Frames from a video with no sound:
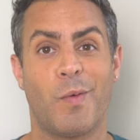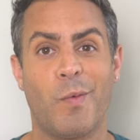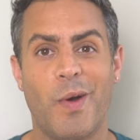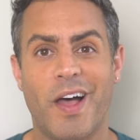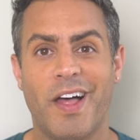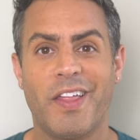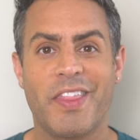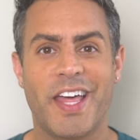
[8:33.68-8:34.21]

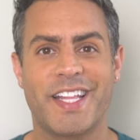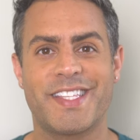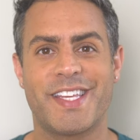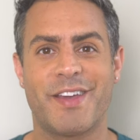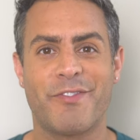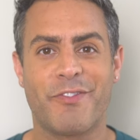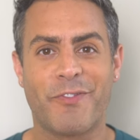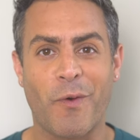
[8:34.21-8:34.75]
Well, that's
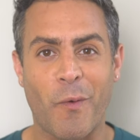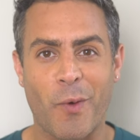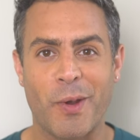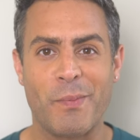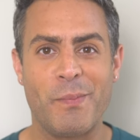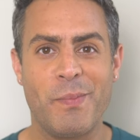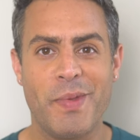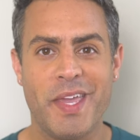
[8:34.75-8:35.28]
it for
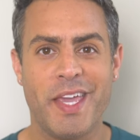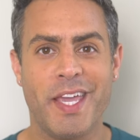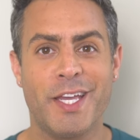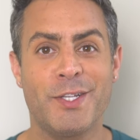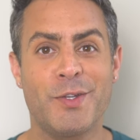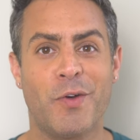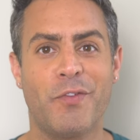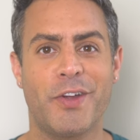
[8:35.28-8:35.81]
me.
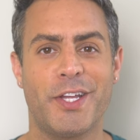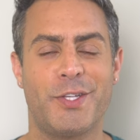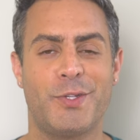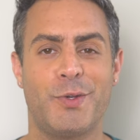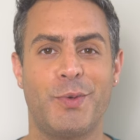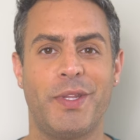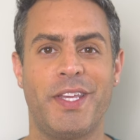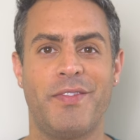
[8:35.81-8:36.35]
Don't forget
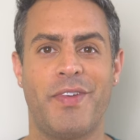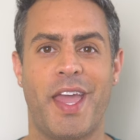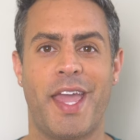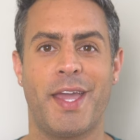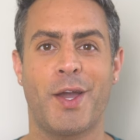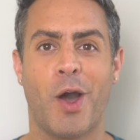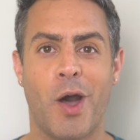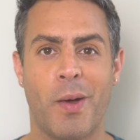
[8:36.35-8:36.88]
to leave a
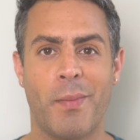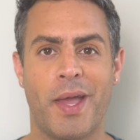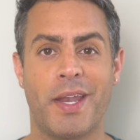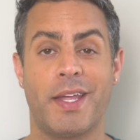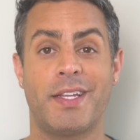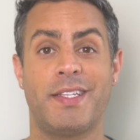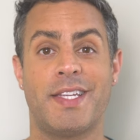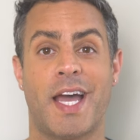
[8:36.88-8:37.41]
comment
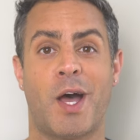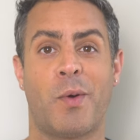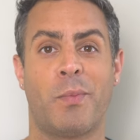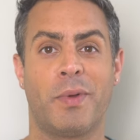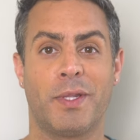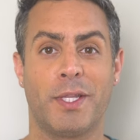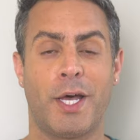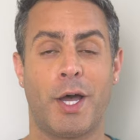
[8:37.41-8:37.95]
down
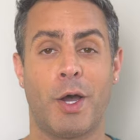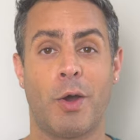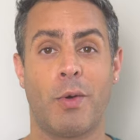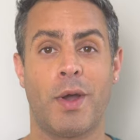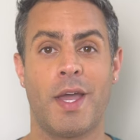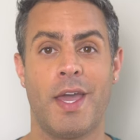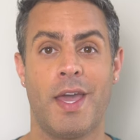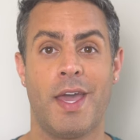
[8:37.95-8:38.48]

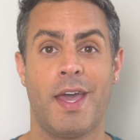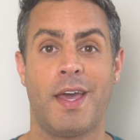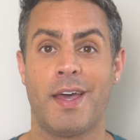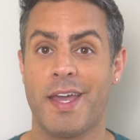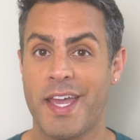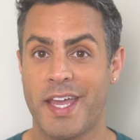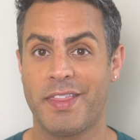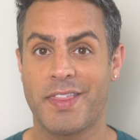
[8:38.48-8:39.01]
below.
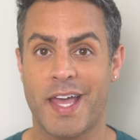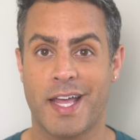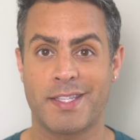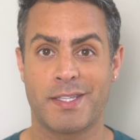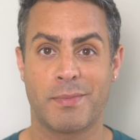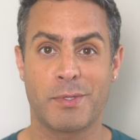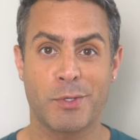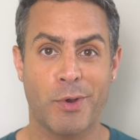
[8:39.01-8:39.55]
Hit that
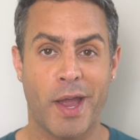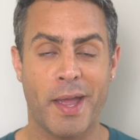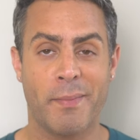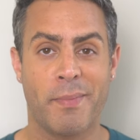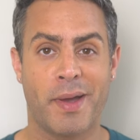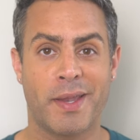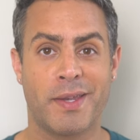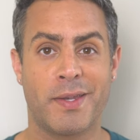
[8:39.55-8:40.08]
subscribe
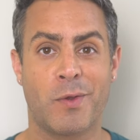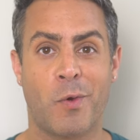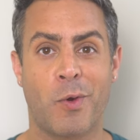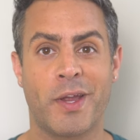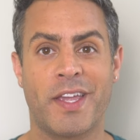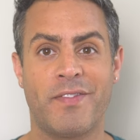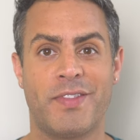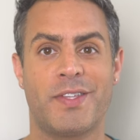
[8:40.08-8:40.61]
button
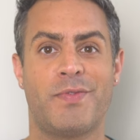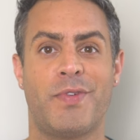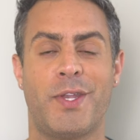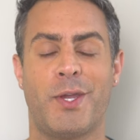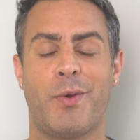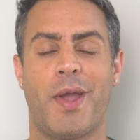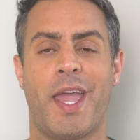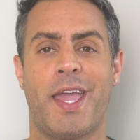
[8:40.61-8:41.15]
or give this
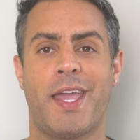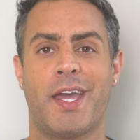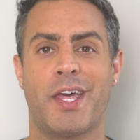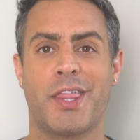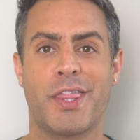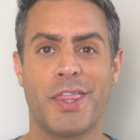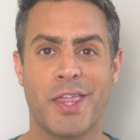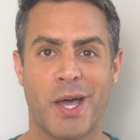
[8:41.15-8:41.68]
video a
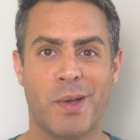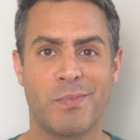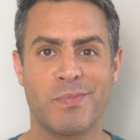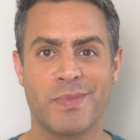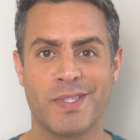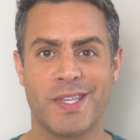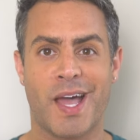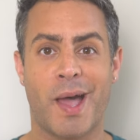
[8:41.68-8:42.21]

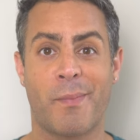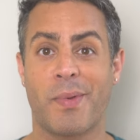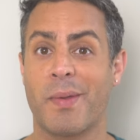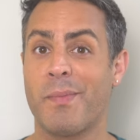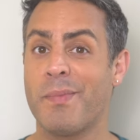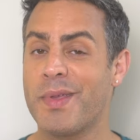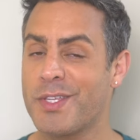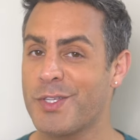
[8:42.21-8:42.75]
thumbs up.
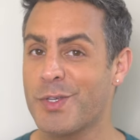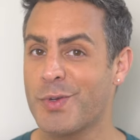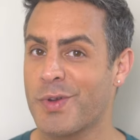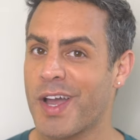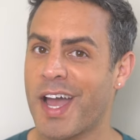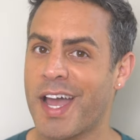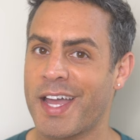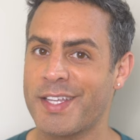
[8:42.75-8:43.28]
Miss you
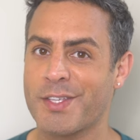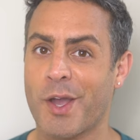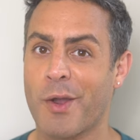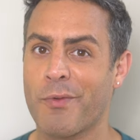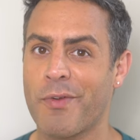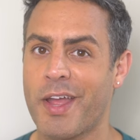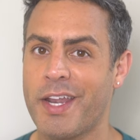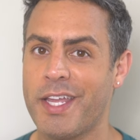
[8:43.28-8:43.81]
guys
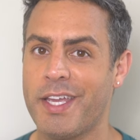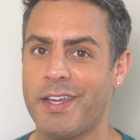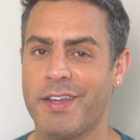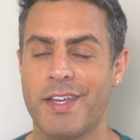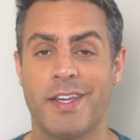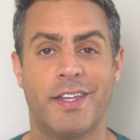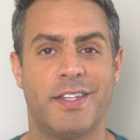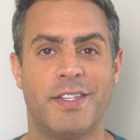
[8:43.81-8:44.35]
already.
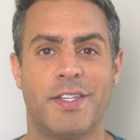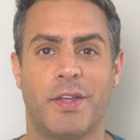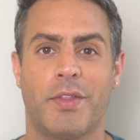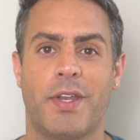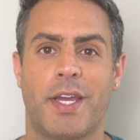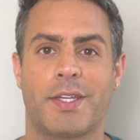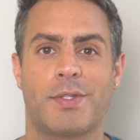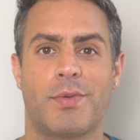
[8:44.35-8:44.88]
Until
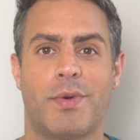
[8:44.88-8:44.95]
the next